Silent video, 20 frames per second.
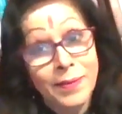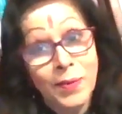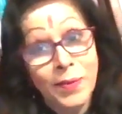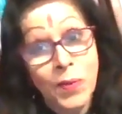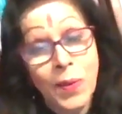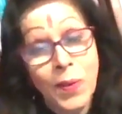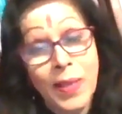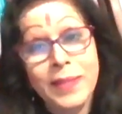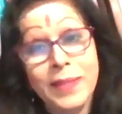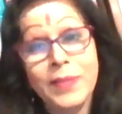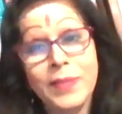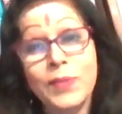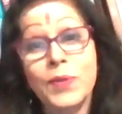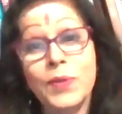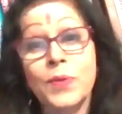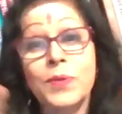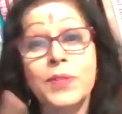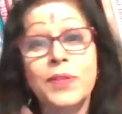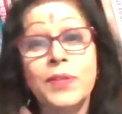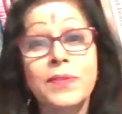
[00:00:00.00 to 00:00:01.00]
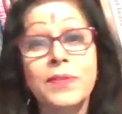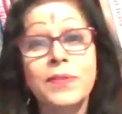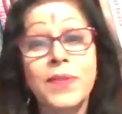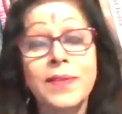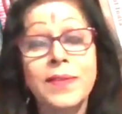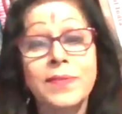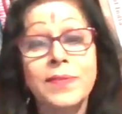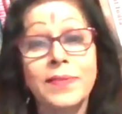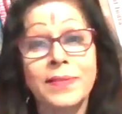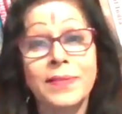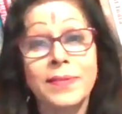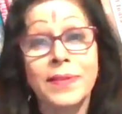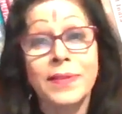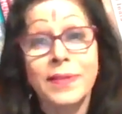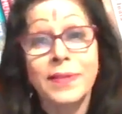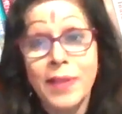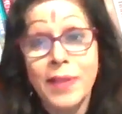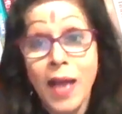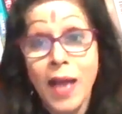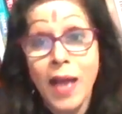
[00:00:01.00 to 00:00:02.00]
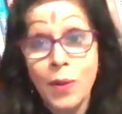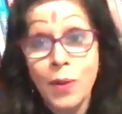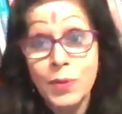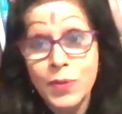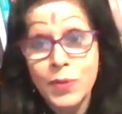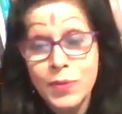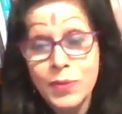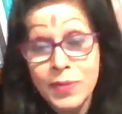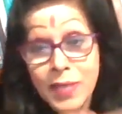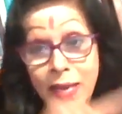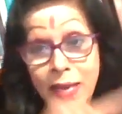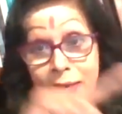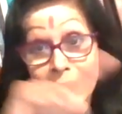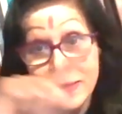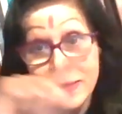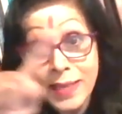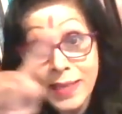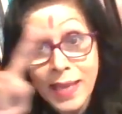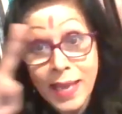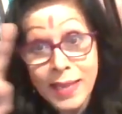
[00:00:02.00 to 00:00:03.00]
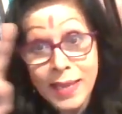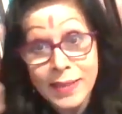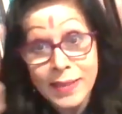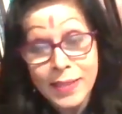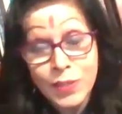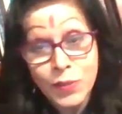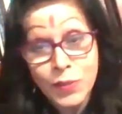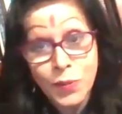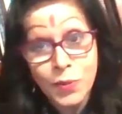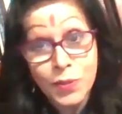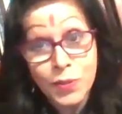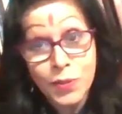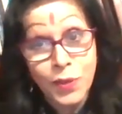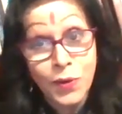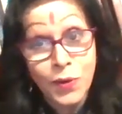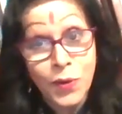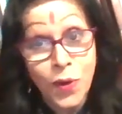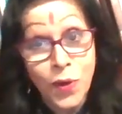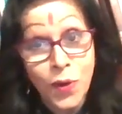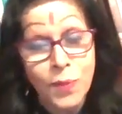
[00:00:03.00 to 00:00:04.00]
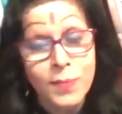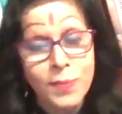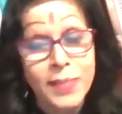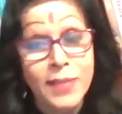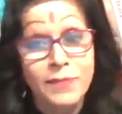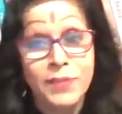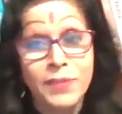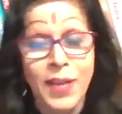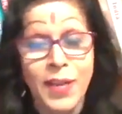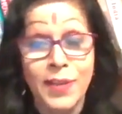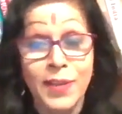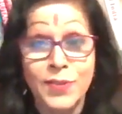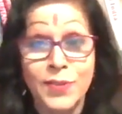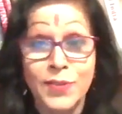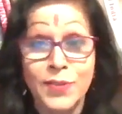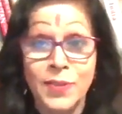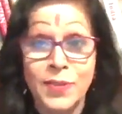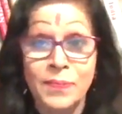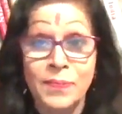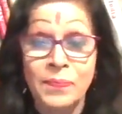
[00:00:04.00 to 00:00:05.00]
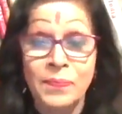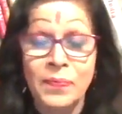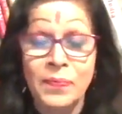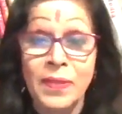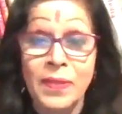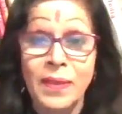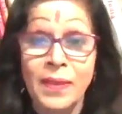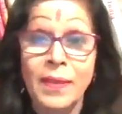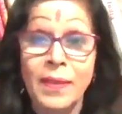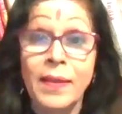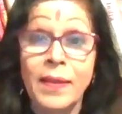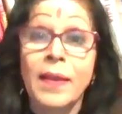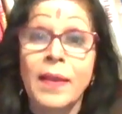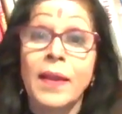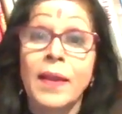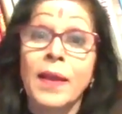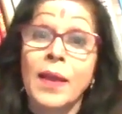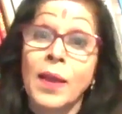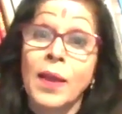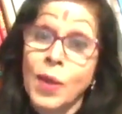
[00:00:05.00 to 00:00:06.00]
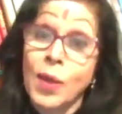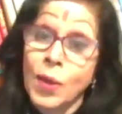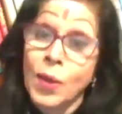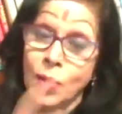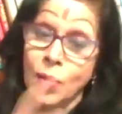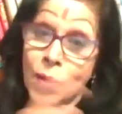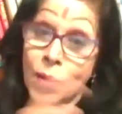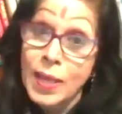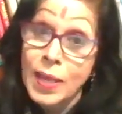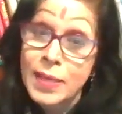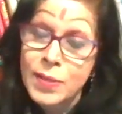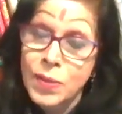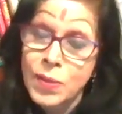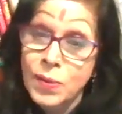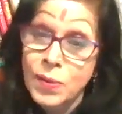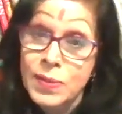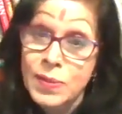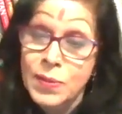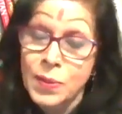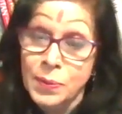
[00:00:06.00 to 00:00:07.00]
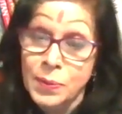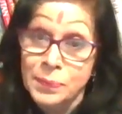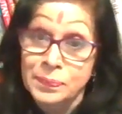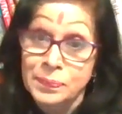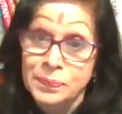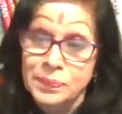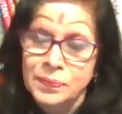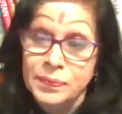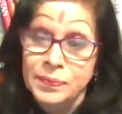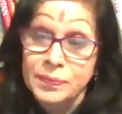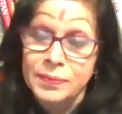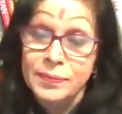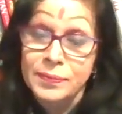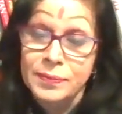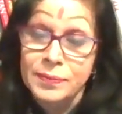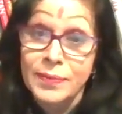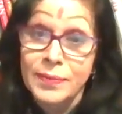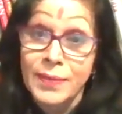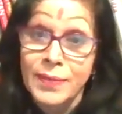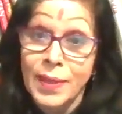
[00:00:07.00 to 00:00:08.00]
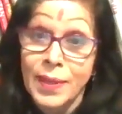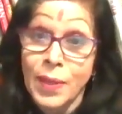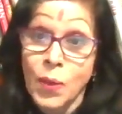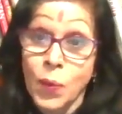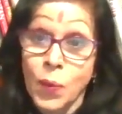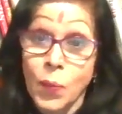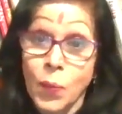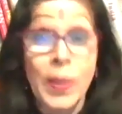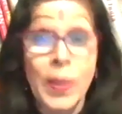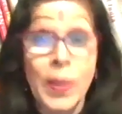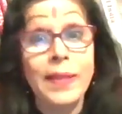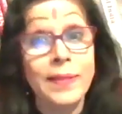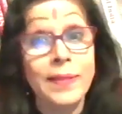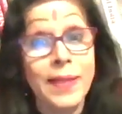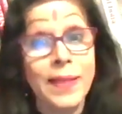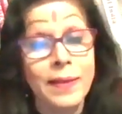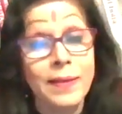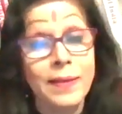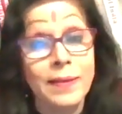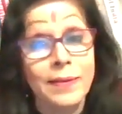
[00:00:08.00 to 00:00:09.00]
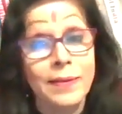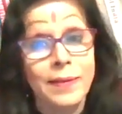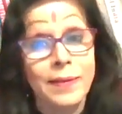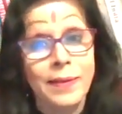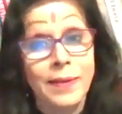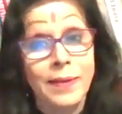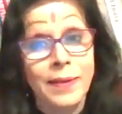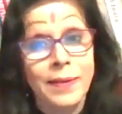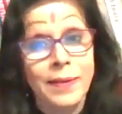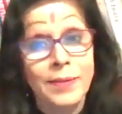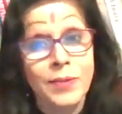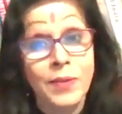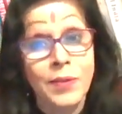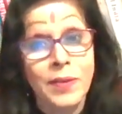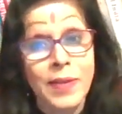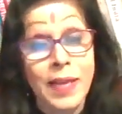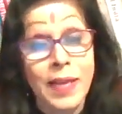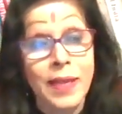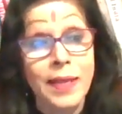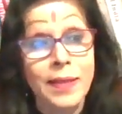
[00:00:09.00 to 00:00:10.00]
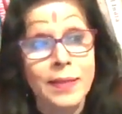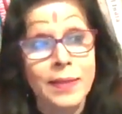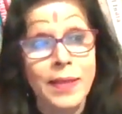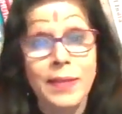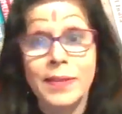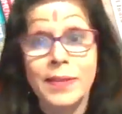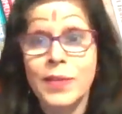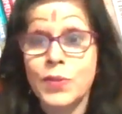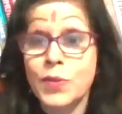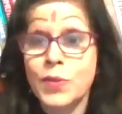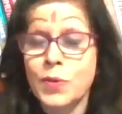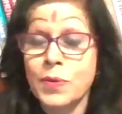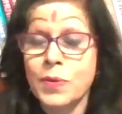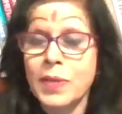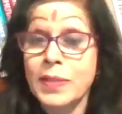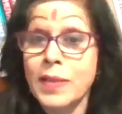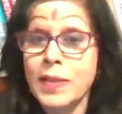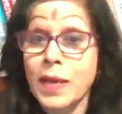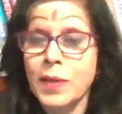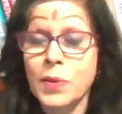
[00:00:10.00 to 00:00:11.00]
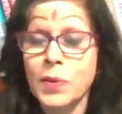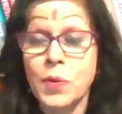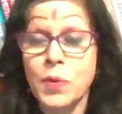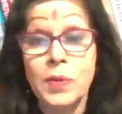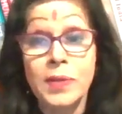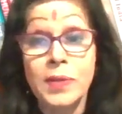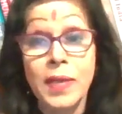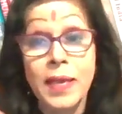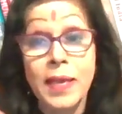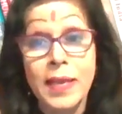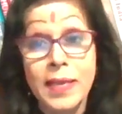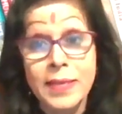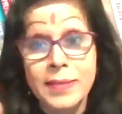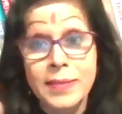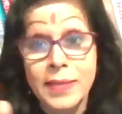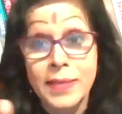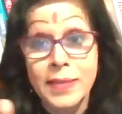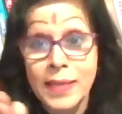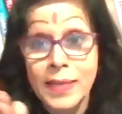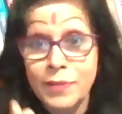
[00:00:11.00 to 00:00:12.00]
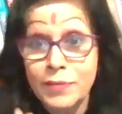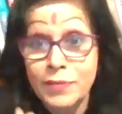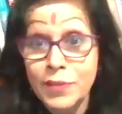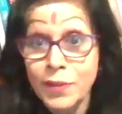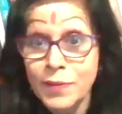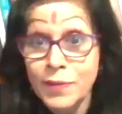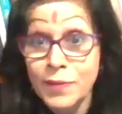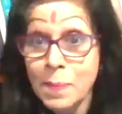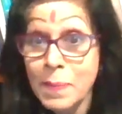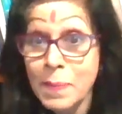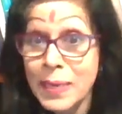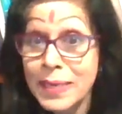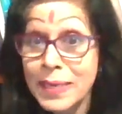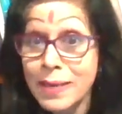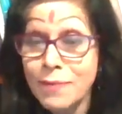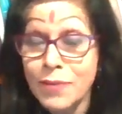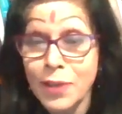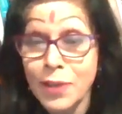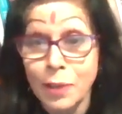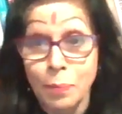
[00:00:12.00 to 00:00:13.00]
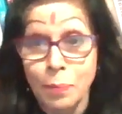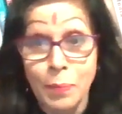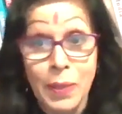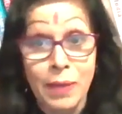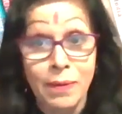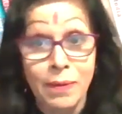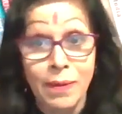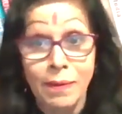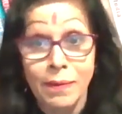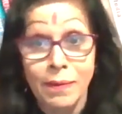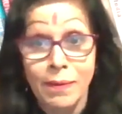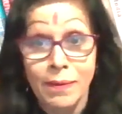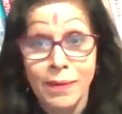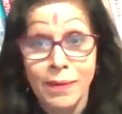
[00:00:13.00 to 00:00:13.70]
Look at the social changes, how society and the social norms have changed. Look at also, we think today that the churidar kurta is a gift of the medieval period.